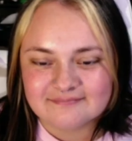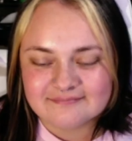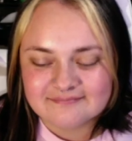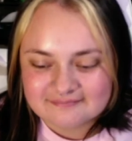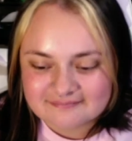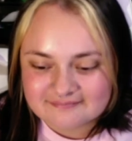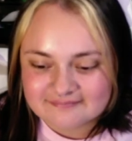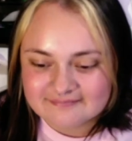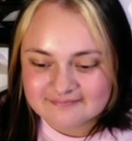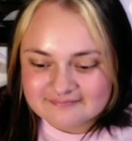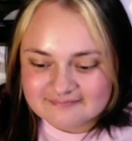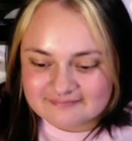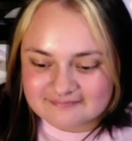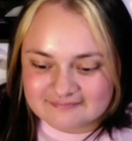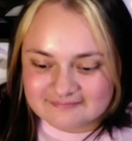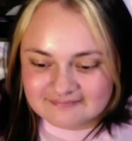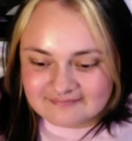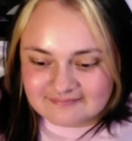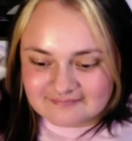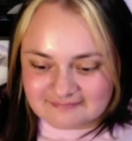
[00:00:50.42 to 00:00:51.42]

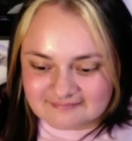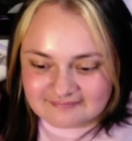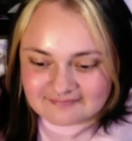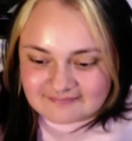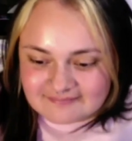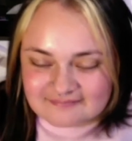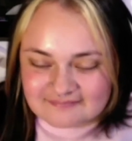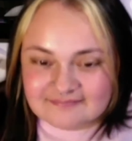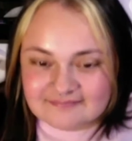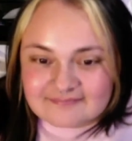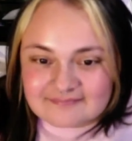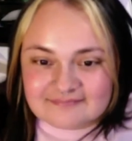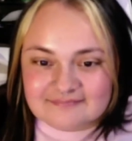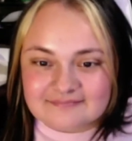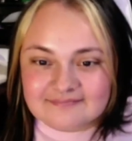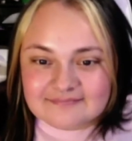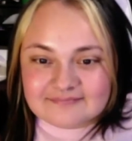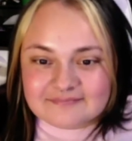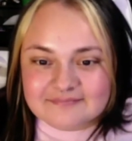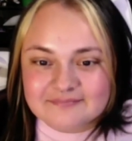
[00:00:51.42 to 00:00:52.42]

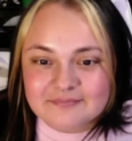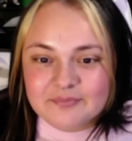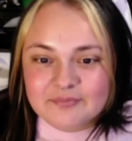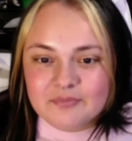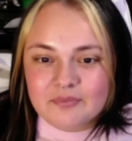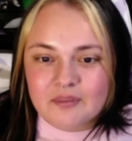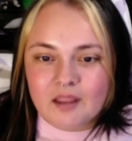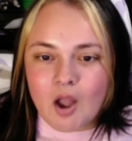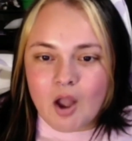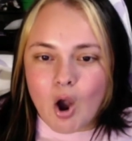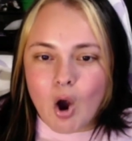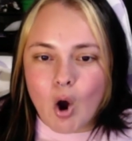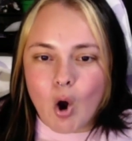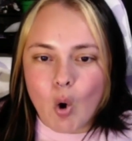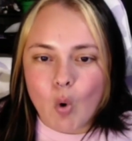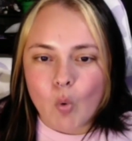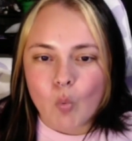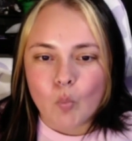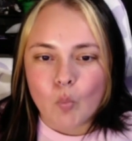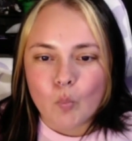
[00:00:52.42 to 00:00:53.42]

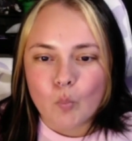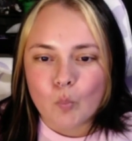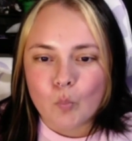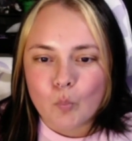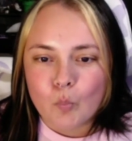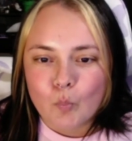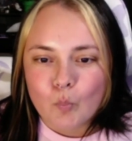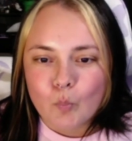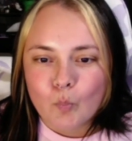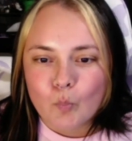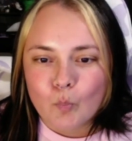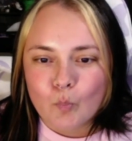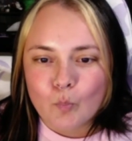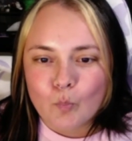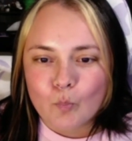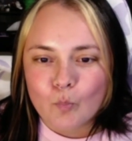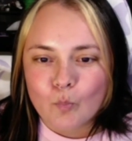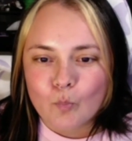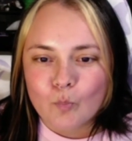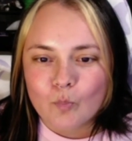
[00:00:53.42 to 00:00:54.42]

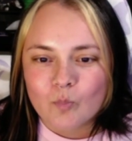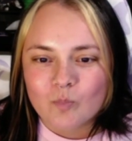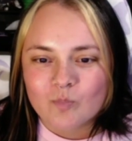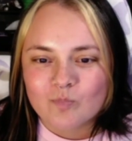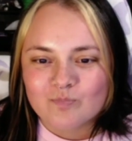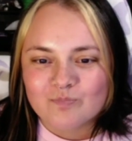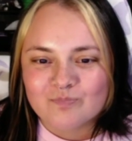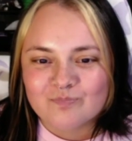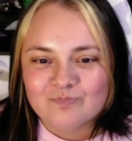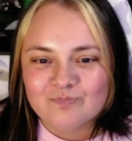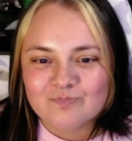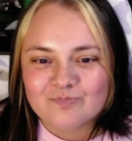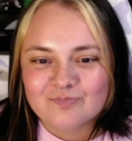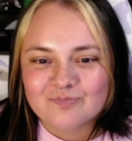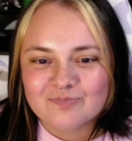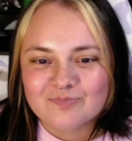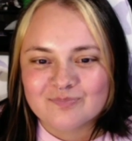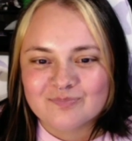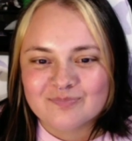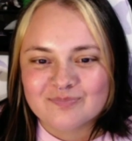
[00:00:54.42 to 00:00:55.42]

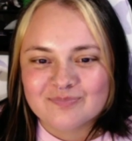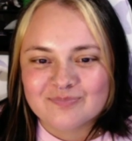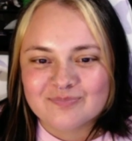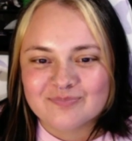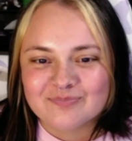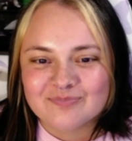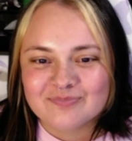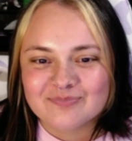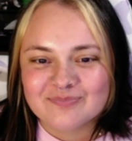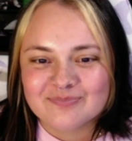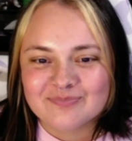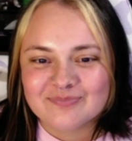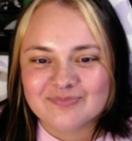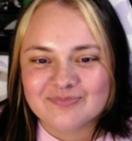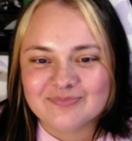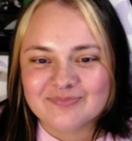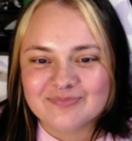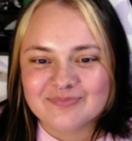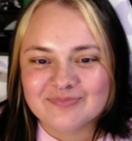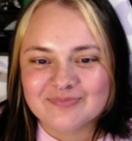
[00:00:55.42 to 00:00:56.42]

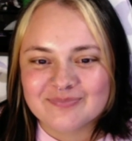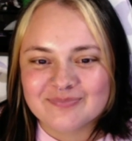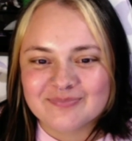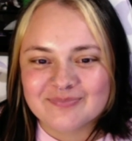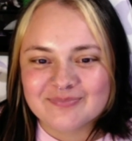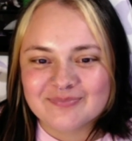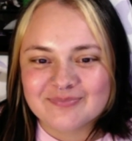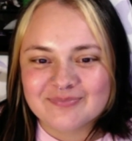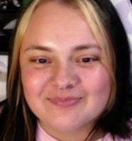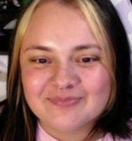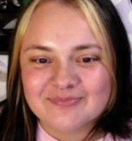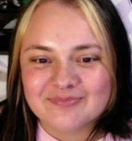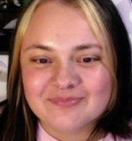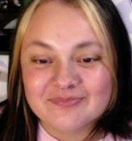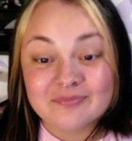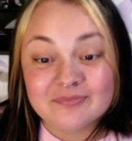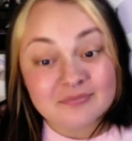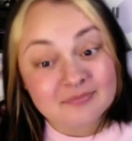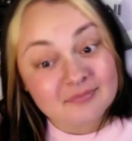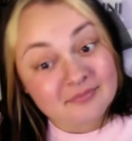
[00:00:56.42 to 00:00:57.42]

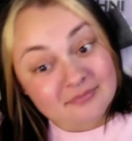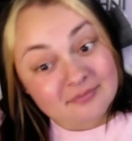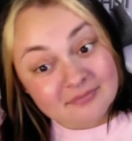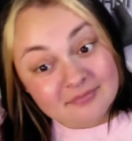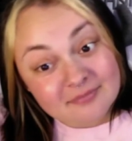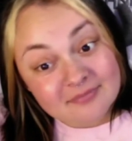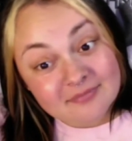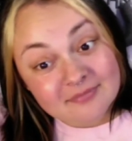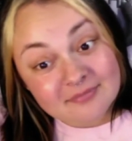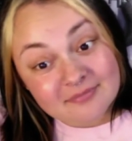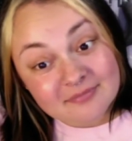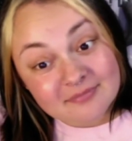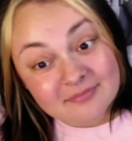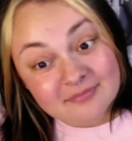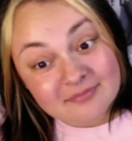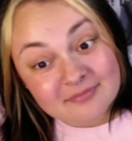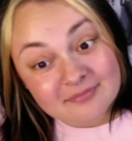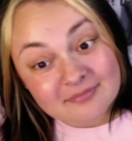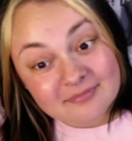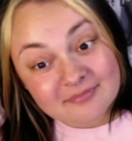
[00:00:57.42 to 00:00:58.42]
(silent)